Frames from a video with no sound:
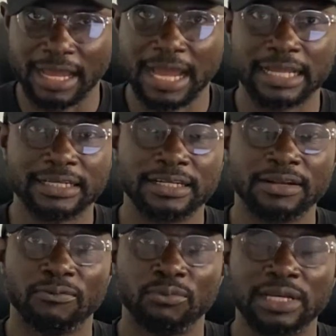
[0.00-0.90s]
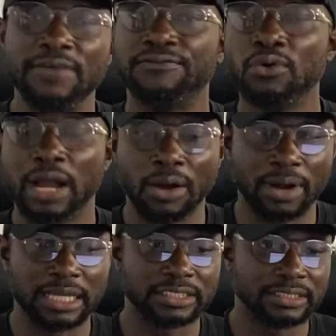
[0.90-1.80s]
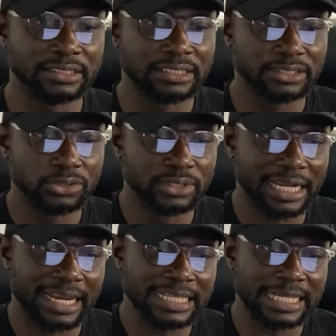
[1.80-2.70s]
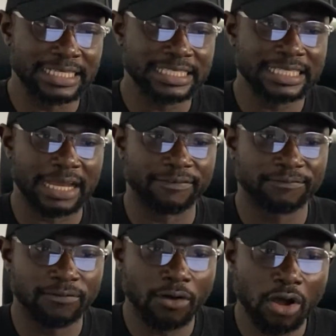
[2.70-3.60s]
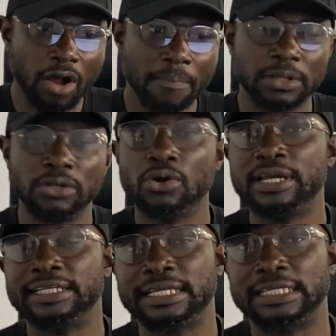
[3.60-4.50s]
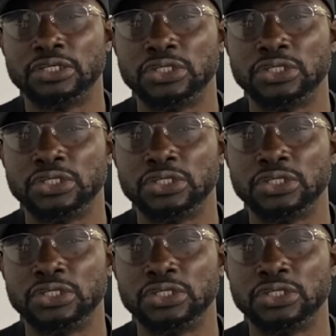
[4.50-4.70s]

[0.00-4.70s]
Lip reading: and within few hours you realize that this are fall below again.